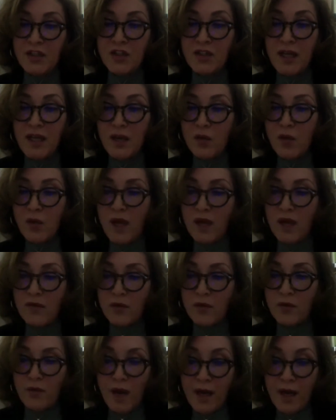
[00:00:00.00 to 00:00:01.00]
Today we have
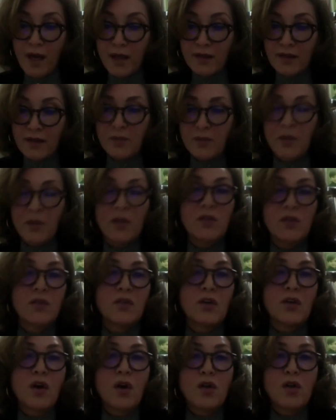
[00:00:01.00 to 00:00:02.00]
the right,
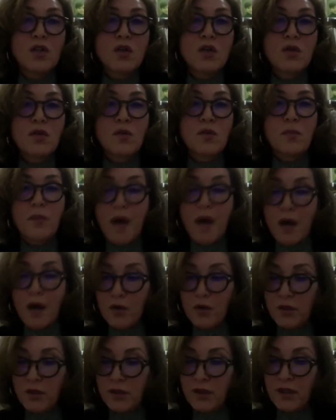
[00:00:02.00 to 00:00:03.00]
but also the
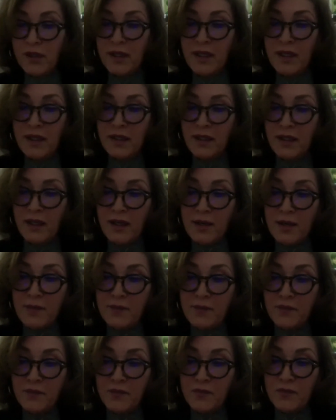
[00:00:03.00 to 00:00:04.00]
power
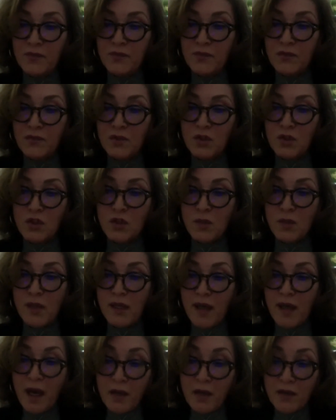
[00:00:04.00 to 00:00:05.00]
to
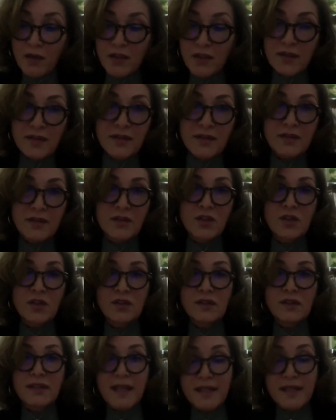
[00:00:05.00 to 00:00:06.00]
speak out, to
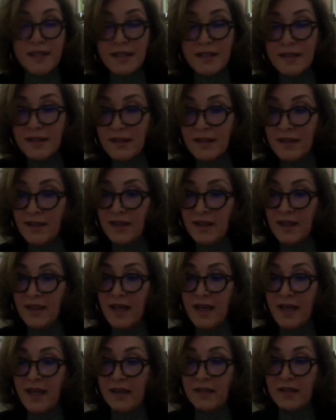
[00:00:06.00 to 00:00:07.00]
contest,
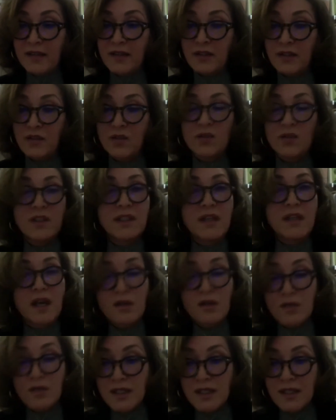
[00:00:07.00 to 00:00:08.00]
and to
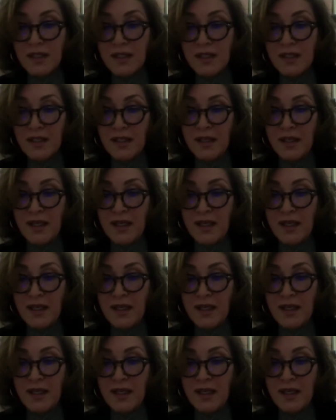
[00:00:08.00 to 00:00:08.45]
denounce.